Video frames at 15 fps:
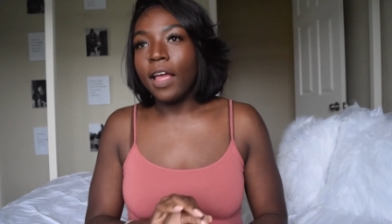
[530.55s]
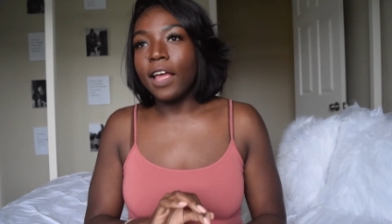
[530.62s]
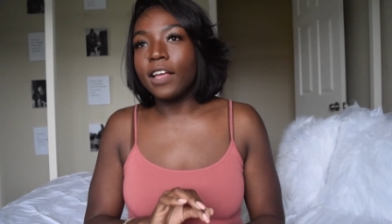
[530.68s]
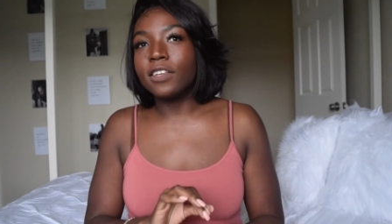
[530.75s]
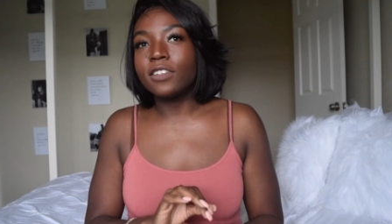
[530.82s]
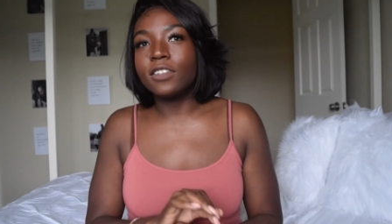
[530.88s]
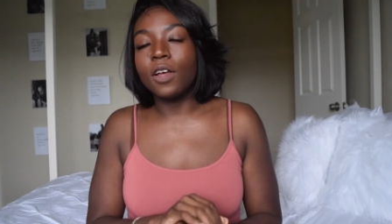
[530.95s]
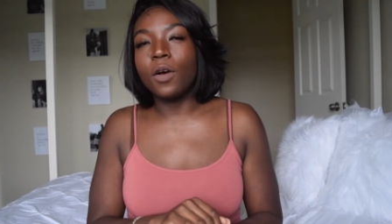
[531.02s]

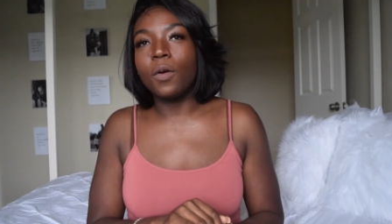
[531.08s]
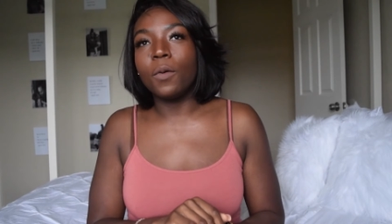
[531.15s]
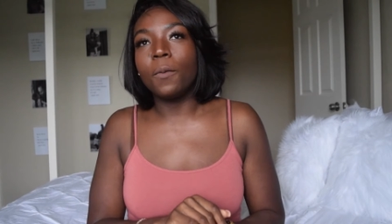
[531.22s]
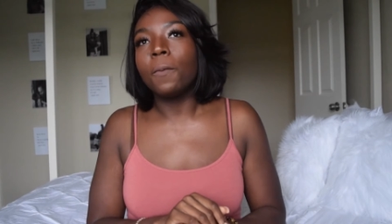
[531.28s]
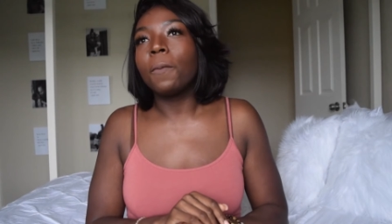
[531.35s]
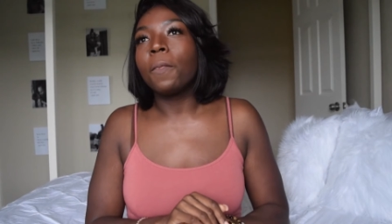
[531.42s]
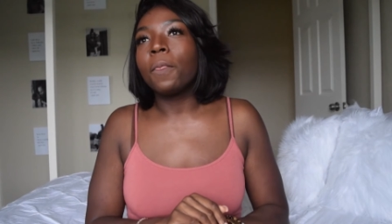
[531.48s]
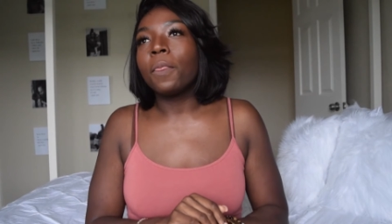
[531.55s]
And
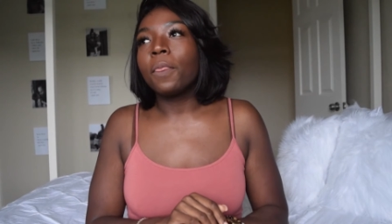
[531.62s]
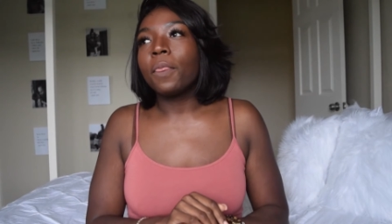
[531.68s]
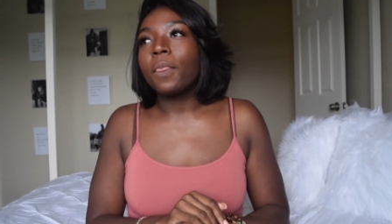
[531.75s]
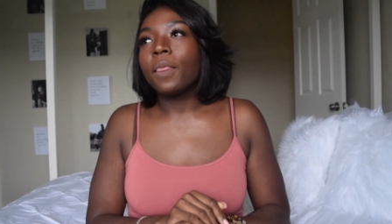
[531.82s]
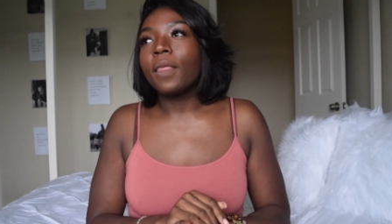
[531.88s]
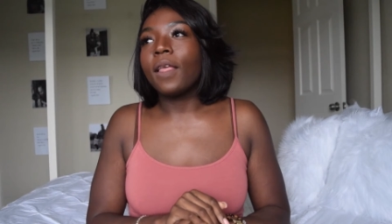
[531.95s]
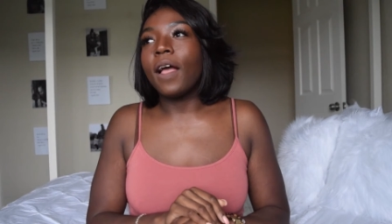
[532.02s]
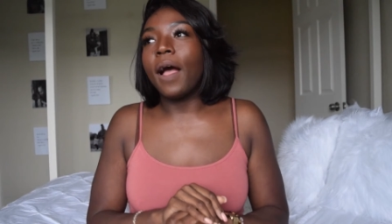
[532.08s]
so
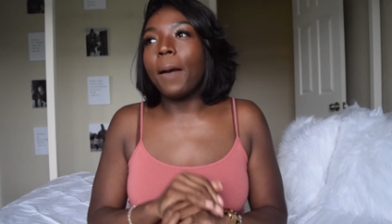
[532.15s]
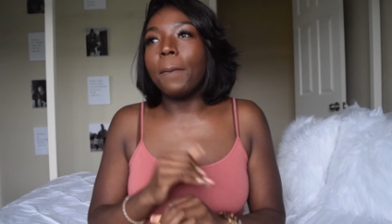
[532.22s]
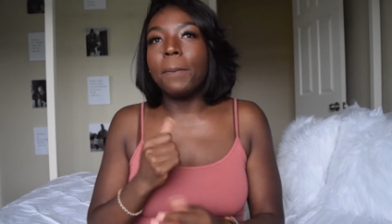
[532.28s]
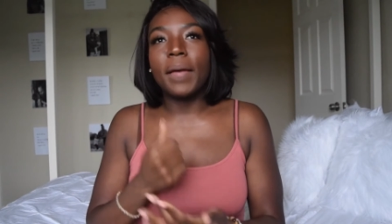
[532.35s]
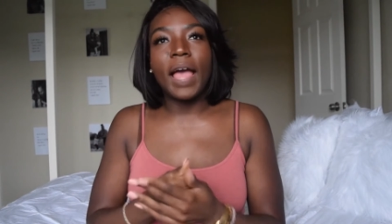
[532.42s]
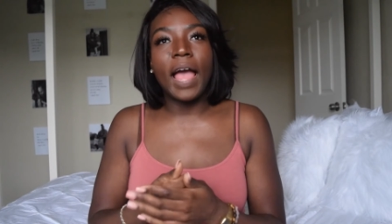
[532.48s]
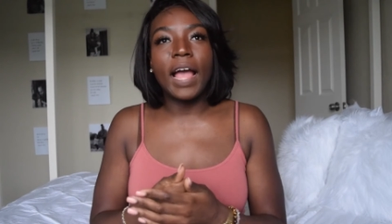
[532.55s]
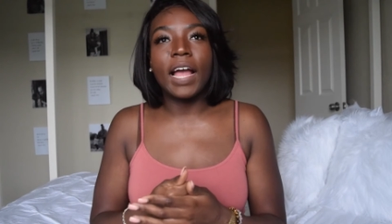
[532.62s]
I'm
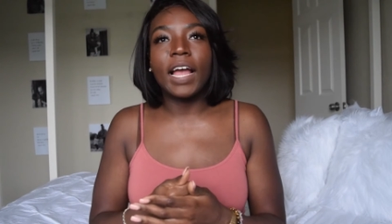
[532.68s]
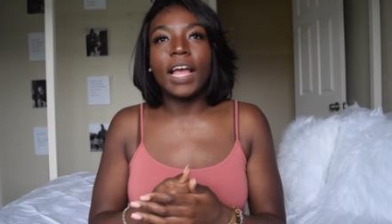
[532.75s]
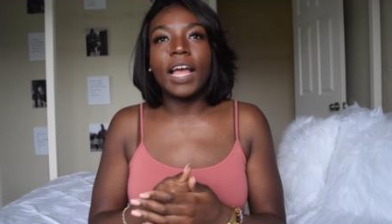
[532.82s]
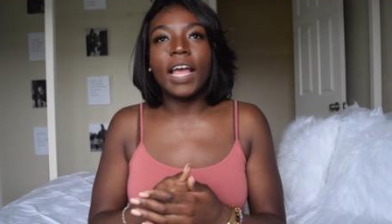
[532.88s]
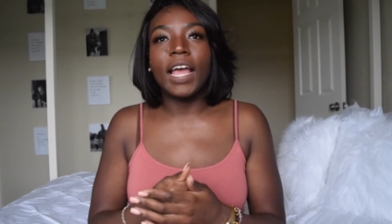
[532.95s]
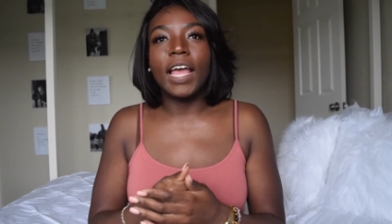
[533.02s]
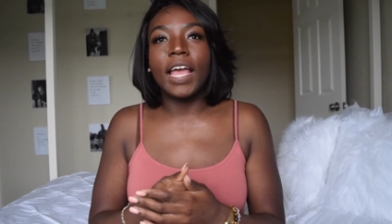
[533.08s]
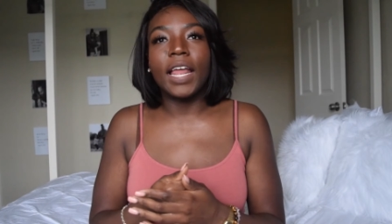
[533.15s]
back,
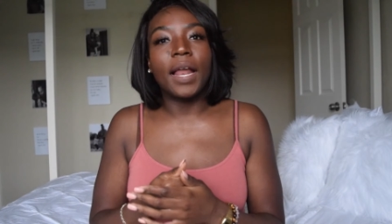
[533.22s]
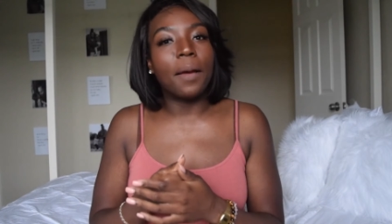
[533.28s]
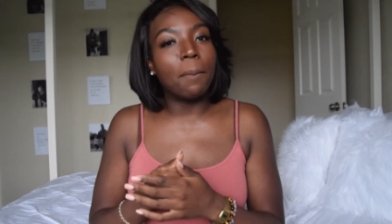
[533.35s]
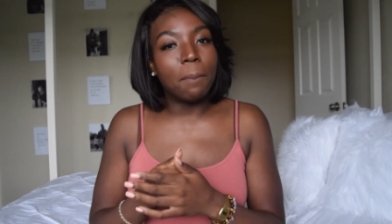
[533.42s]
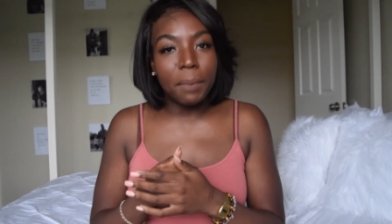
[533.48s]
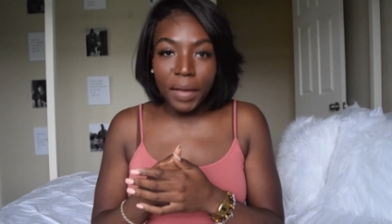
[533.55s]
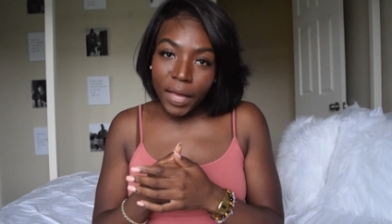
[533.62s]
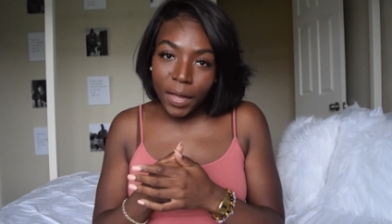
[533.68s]
and
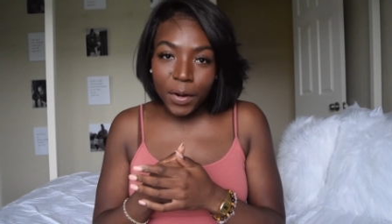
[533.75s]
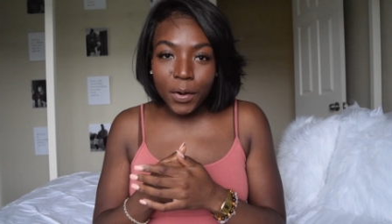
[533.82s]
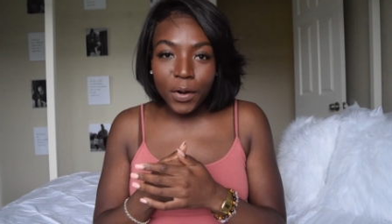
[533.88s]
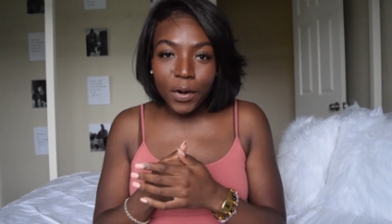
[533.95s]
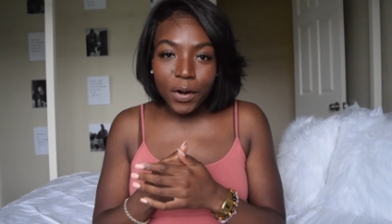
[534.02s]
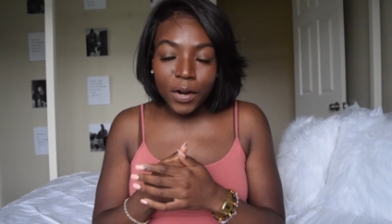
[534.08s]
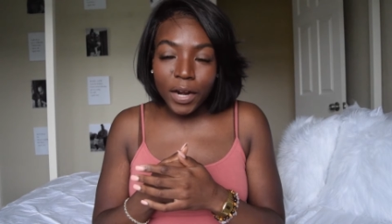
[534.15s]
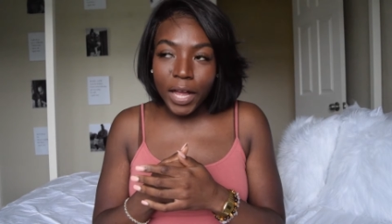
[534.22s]
I'm
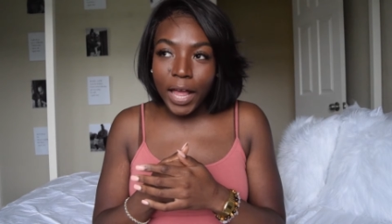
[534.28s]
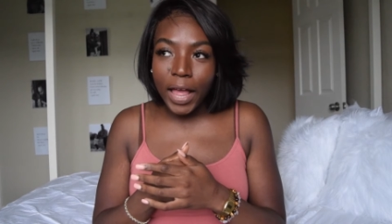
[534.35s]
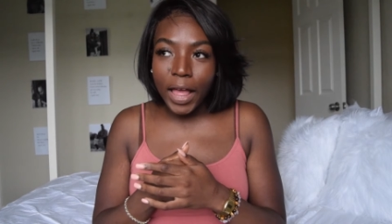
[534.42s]
better.